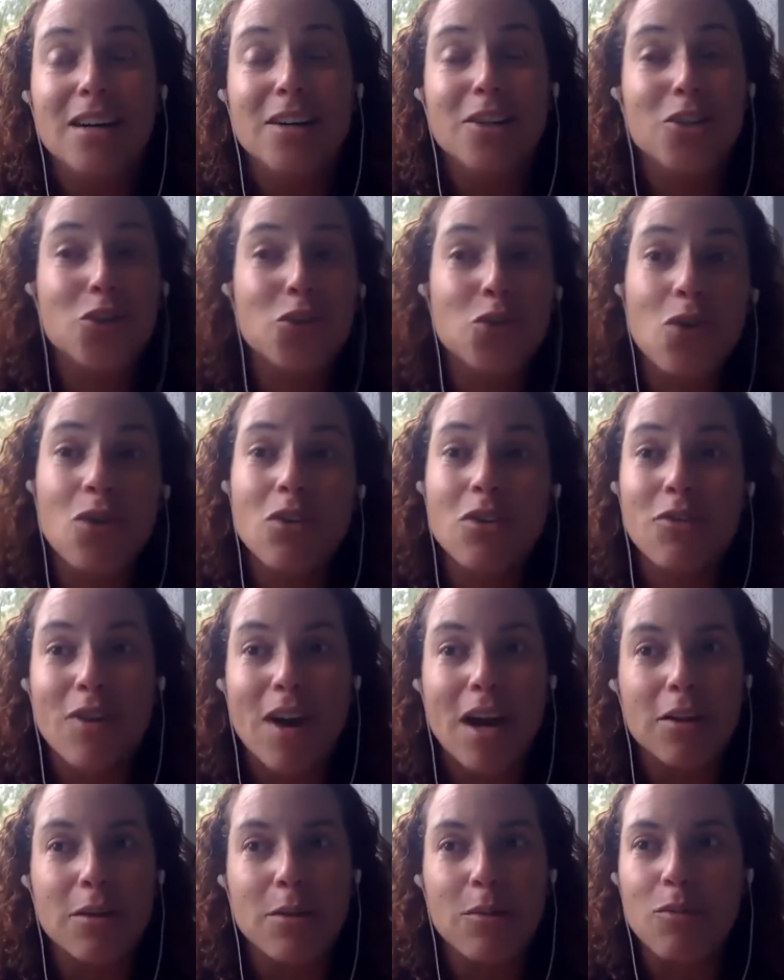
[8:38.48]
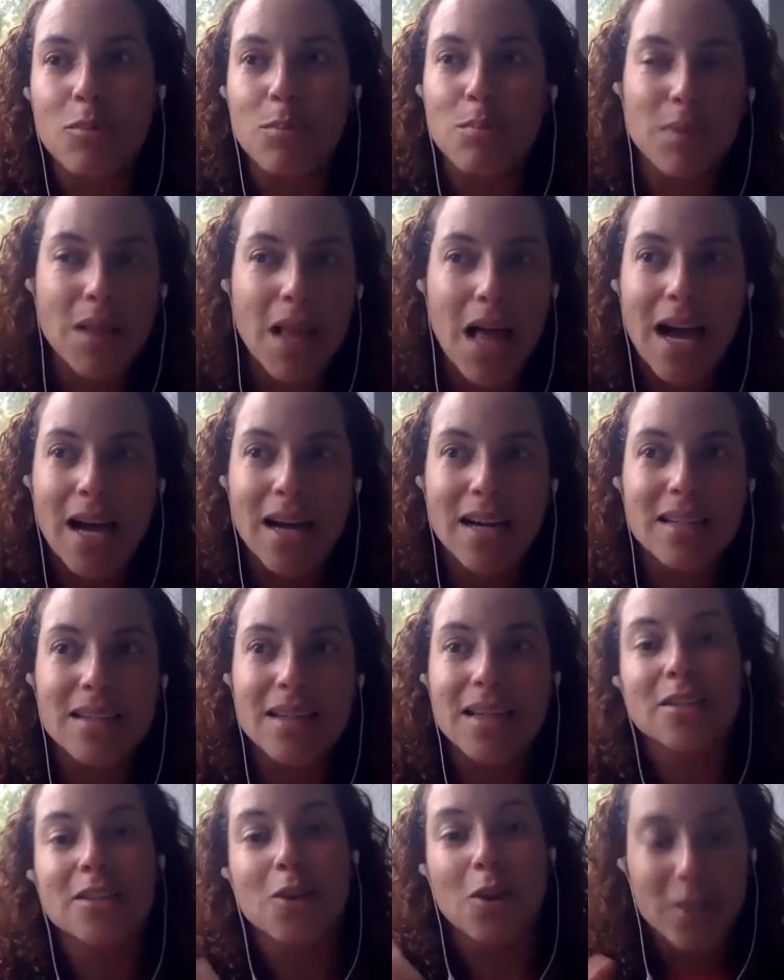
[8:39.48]
stroll around the block,
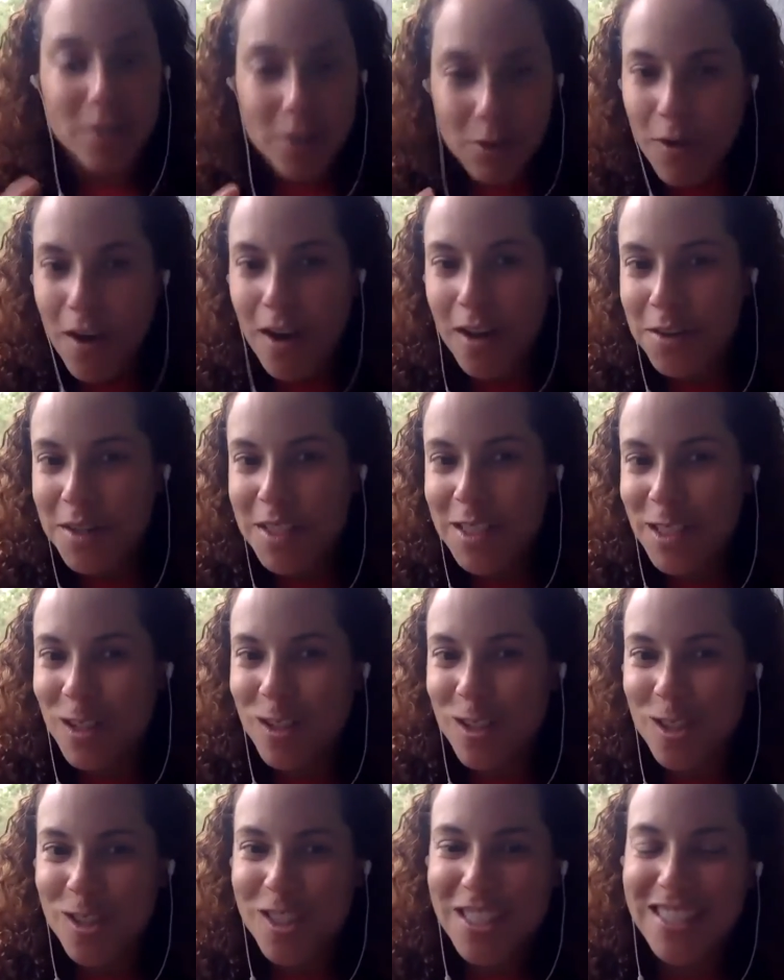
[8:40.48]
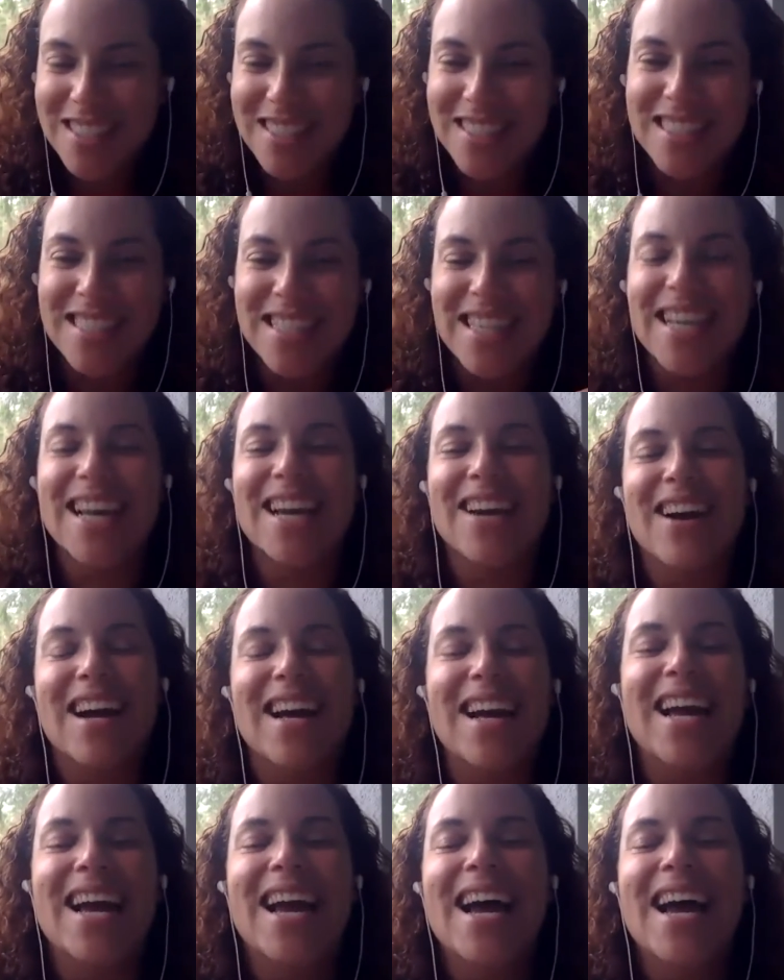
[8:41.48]
as long as you're following social distancing, right?